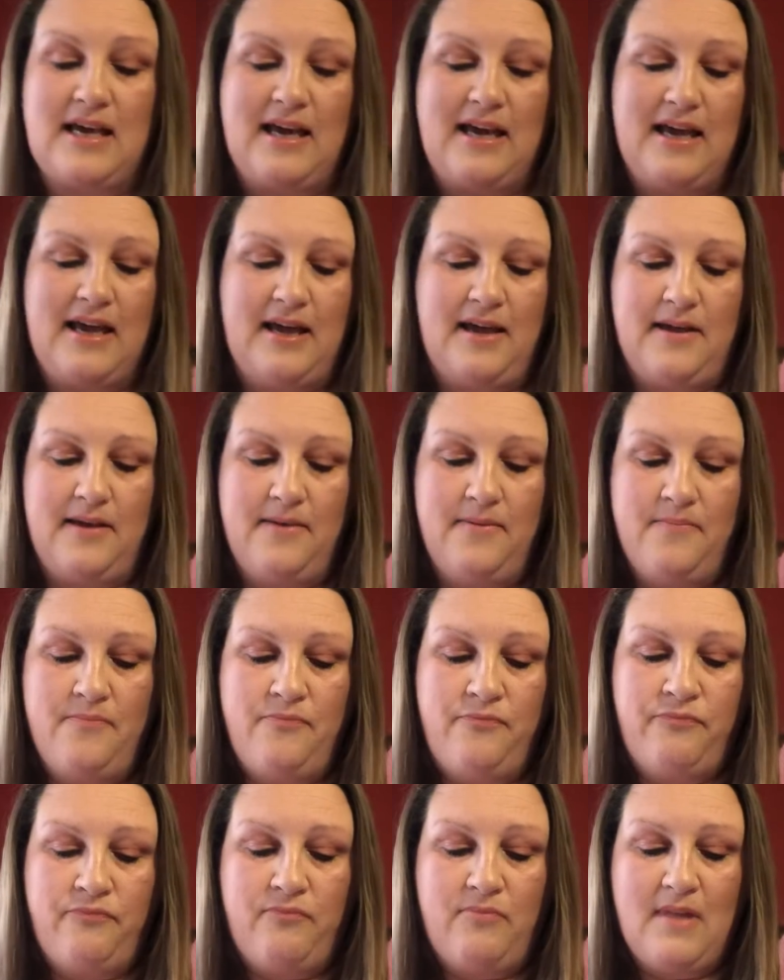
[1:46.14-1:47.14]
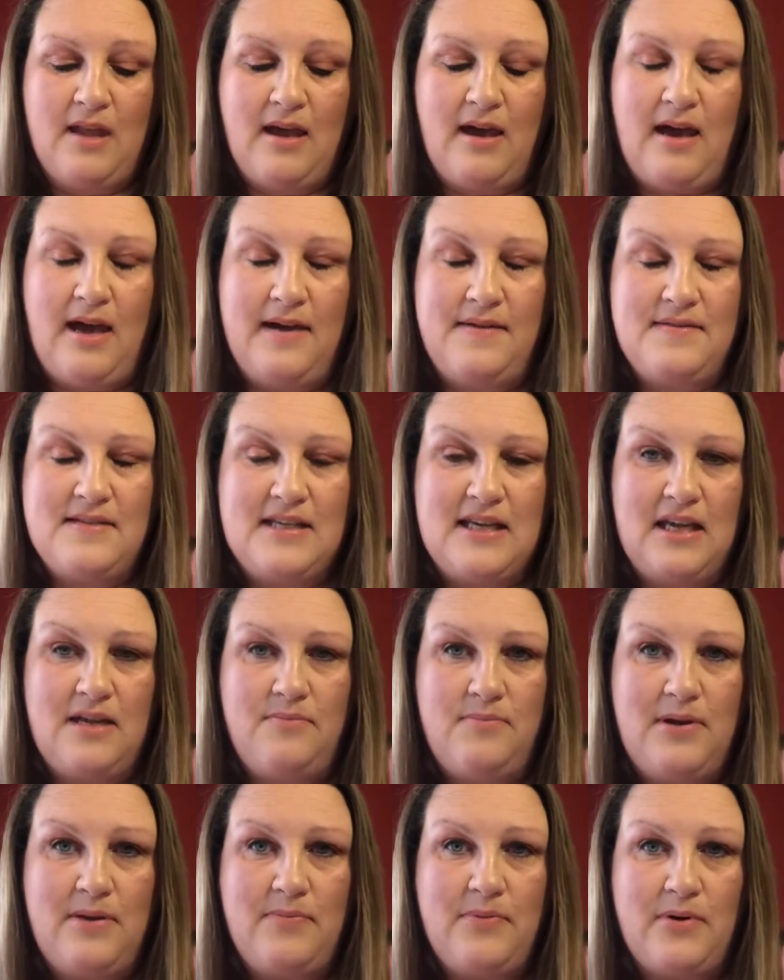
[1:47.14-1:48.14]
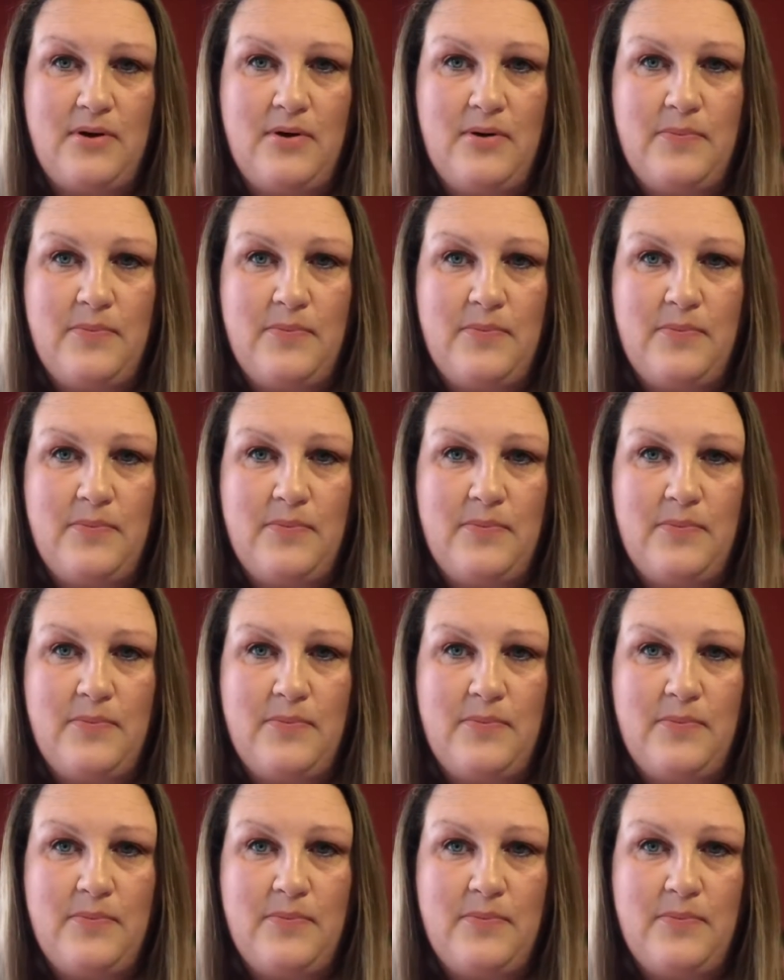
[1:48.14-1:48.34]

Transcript: like. I've seen people